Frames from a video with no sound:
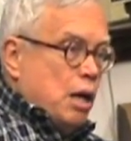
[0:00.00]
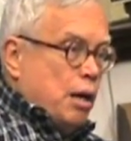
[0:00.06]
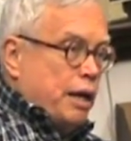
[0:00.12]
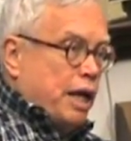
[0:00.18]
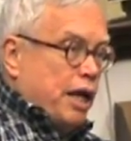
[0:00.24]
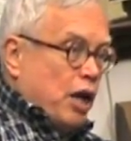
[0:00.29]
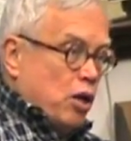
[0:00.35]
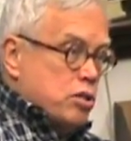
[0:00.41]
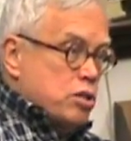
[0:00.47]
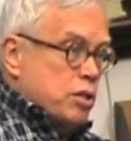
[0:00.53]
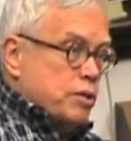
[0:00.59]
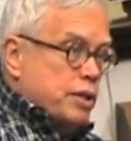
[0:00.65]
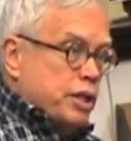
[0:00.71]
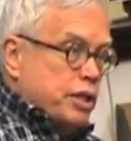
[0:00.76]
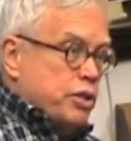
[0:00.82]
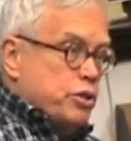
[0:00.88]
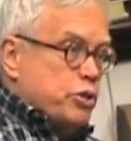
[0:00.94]
I also
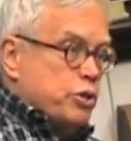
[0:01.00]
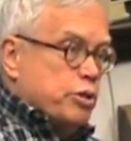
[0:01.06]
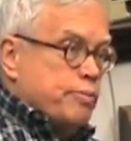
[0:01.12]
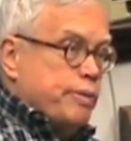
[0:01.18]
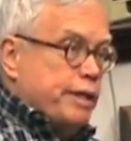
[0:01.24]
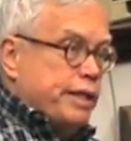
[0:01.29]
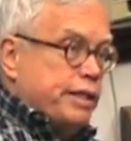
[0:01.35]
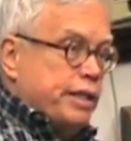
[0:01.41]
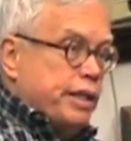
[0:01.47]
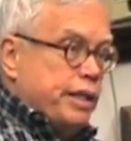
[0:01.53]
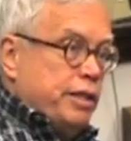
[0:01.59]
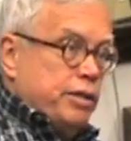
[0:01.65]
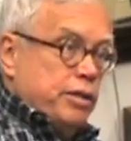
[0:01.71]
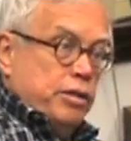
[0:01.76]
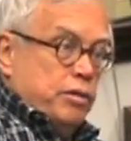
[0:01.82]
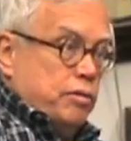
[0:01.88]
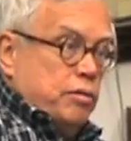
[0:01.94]
think you should make
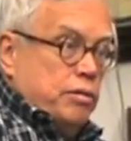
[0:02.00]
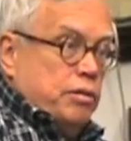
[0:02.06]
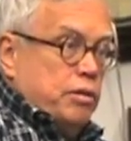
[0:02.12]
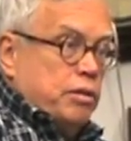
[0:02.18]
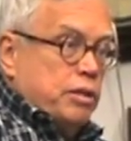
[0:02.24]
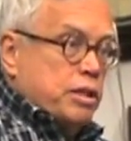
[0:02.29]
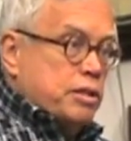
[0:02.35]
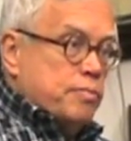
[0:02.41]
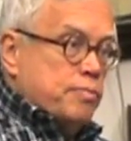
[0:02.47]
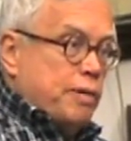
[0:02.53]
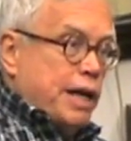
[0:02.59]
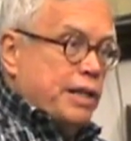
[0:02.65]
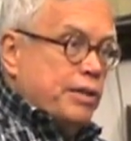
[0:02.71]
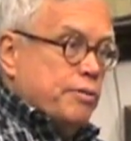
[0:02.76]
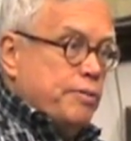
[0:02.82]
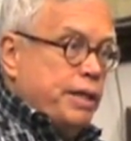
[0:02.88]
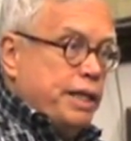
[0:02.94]
and it doesn't
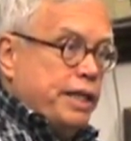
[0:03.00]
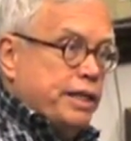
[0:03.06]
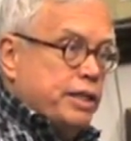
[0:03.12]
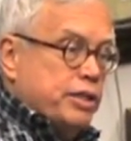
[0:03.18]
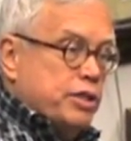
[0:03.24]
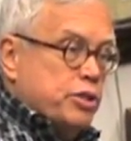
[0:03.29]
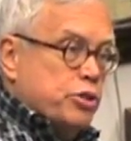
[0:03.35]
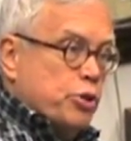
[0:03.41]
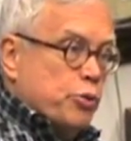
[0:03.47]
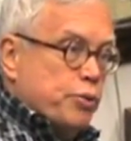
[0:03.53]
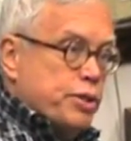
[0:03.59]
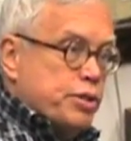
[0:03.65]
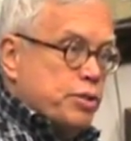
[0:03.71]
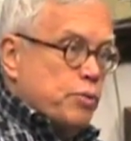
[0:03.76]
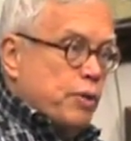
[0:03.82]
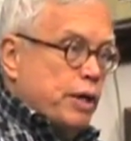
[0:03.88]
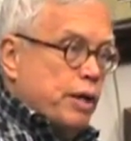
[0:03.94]
bother me, and there's no
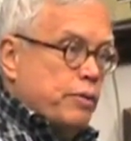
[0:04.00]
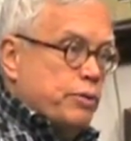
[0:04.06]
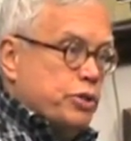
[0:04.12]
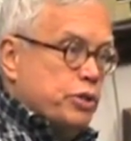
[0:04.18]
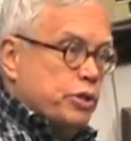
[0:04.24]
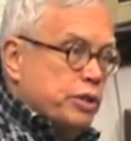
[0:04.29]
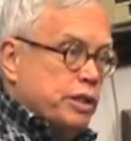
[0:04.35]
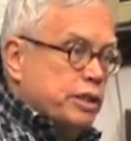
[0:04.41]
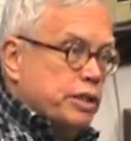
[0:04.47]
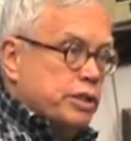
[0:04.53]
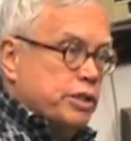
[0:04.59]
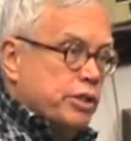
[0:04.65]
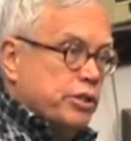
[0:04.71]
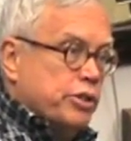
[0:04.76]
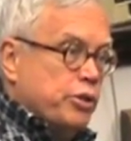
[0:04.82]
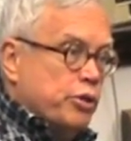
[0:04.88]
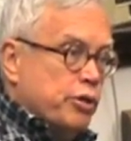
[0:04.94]
reason why we shouldn't
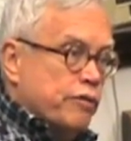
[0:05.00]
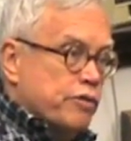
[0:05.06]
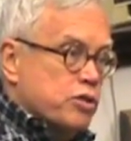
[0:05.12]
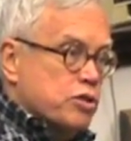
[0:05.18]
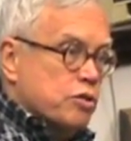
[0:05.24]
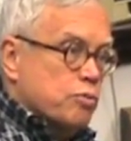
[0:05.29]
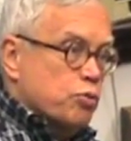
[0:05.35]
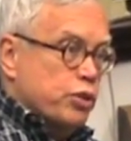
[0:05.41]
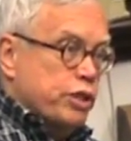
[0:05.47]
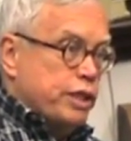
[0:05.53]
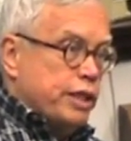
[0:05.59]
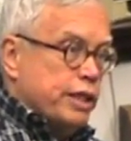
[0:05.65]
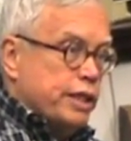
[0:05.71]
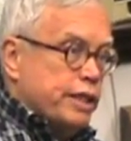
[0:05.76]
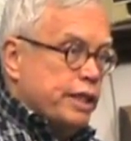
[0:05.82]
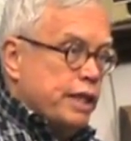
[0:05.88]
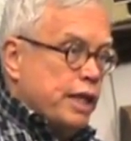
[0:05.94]
consider universal
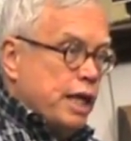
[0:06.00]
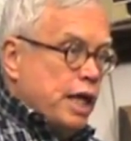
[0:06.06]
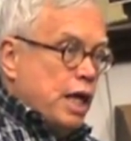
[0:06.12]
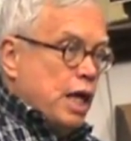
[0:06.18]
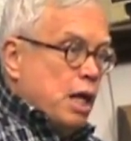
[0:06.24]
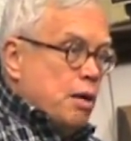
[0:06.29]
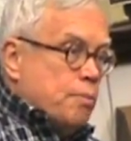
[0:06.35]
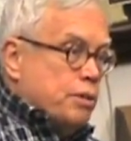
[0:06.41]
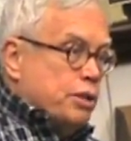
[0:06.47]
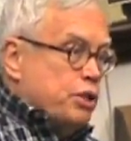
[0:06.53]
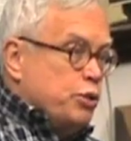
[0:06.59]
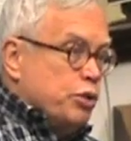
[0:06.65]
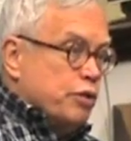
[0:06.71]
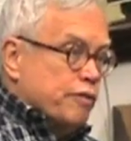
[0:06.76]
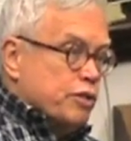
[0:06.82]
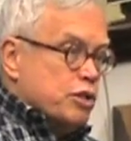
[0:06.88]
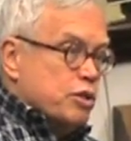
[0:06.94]
pre-K, but
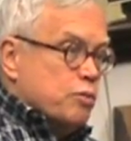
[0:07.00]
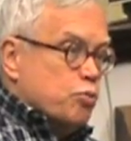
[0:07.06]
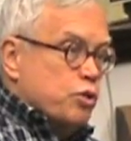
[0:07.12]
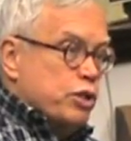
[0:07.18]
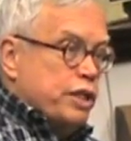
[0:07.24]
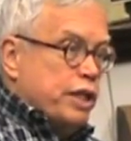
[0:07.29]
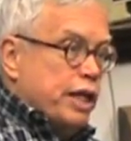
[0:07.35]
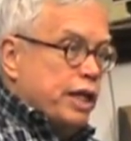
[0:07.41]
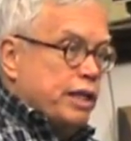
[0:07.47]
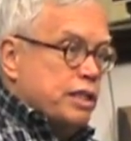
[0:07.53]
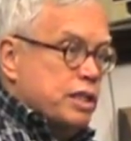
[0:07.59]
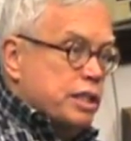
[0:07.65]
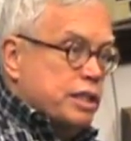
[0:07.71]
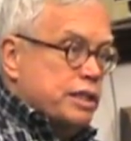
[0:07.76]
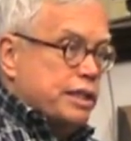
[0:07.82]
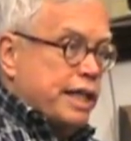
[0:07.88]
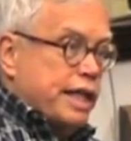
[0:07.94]
universal pre-K
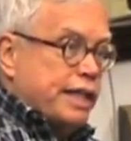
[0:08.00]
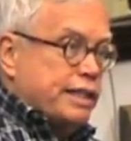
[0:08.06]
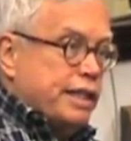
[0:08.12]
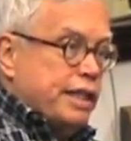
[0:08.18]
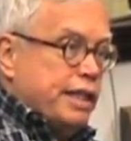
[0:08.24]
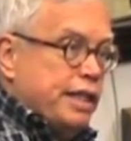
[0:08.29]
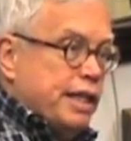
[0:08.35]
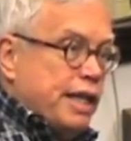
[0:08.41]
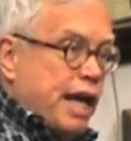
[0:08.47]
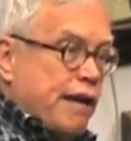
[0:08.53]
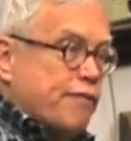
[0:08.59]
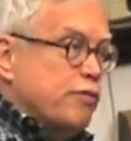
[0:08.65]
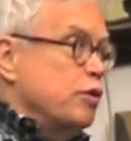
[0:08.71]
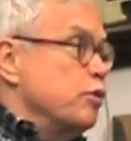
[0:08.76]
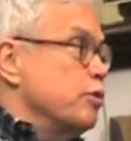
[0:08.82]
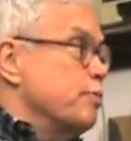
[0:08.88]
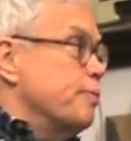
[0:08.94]
such that the
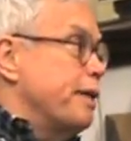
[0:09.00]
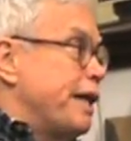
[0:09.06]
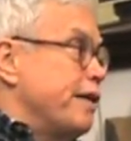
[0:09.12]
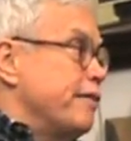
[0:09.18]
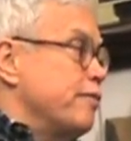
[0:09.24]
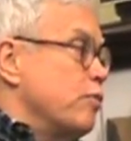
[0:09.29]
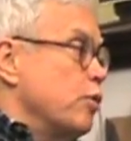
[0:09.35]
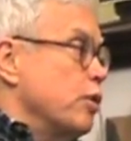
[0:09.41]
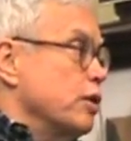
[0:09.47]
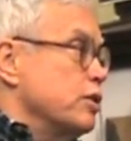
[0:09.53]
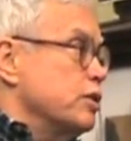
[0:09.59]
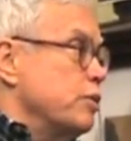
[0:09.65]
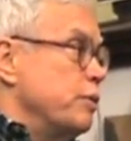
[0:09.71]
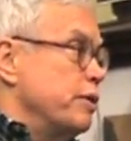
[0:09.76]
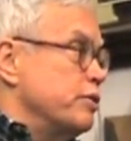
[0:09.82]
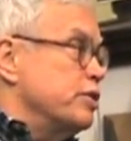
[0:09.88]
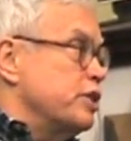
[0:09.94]
affluent are paying for it,
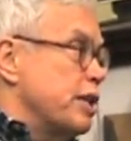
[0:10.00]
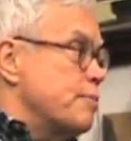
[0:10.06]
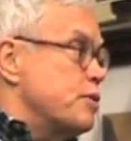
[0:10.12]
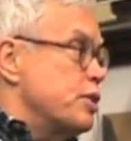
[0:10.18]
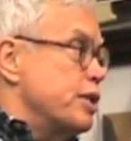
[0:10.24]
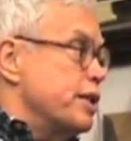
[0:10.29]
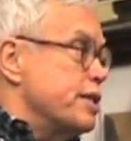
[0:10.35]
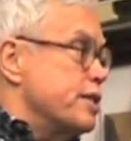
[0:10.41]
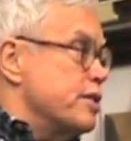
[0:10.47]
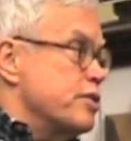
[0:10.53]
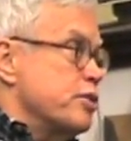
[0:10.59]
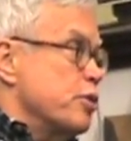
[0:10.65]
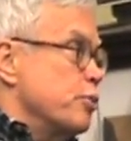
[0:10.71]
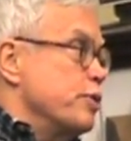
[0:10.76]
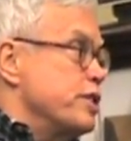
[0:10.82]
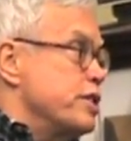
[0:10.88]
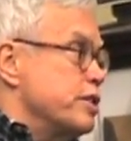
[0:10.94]
so we don't subsidize. There's
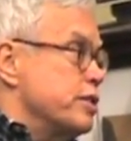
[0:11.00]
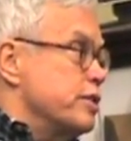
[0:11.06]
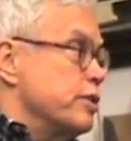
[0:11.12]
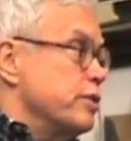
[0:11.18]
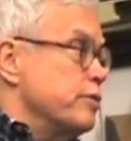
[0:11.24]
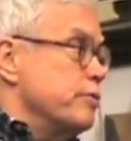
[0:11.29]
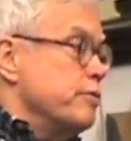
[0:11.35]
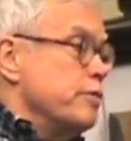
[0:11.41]
no reason to.